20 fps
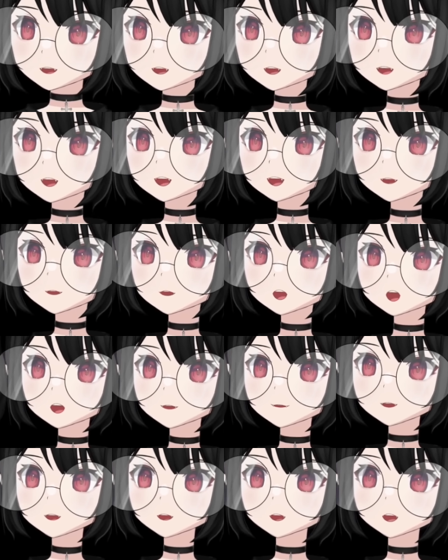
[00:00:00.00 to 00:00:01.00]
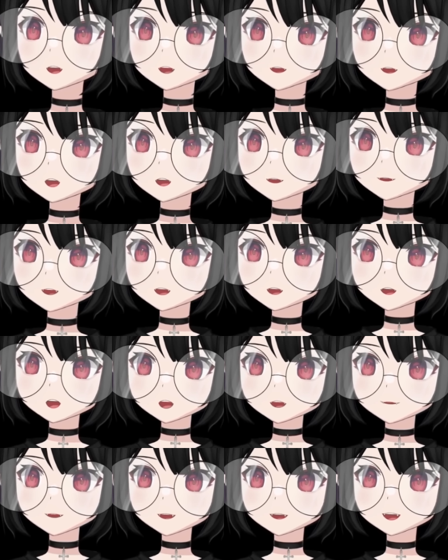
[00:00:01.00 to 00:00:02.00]
As part of Crunchyroll's
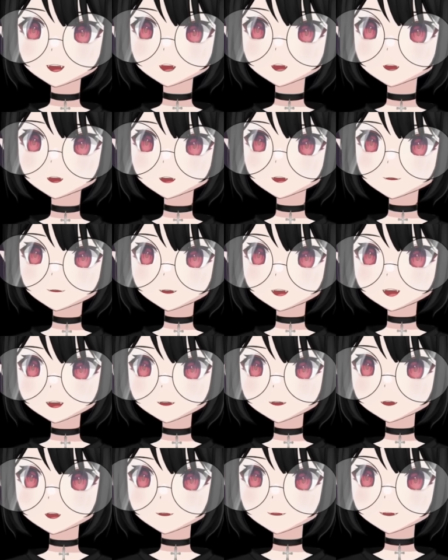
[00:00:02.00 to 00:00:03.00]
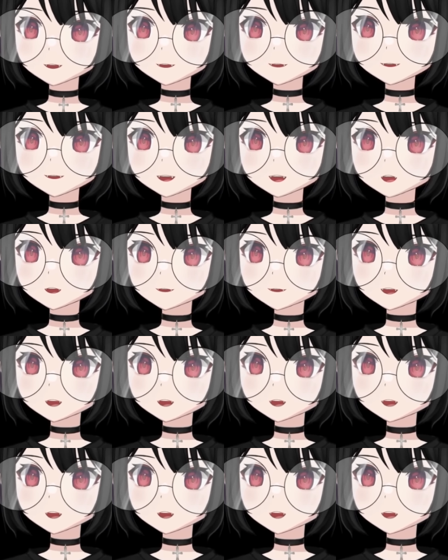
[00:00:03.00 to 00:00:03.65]
unification of fan services announced in